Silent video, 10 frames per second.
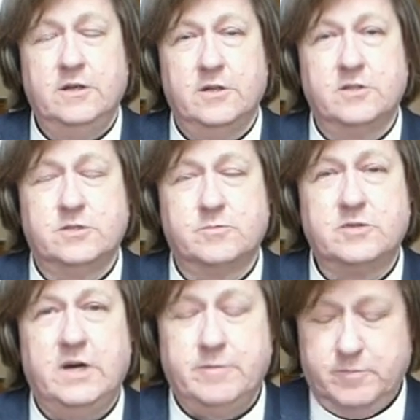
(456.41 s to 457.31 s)

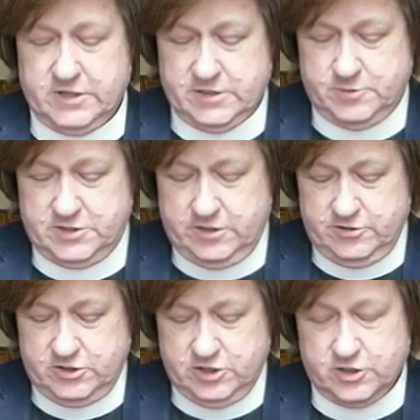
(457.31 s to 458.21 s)
non-subscribing
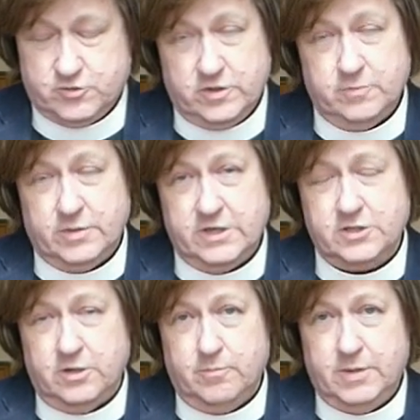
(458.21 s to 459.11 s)
Presbyterian Church written by
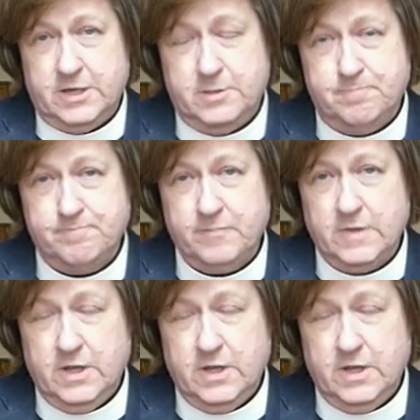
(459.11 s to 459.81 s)
Tom Banham,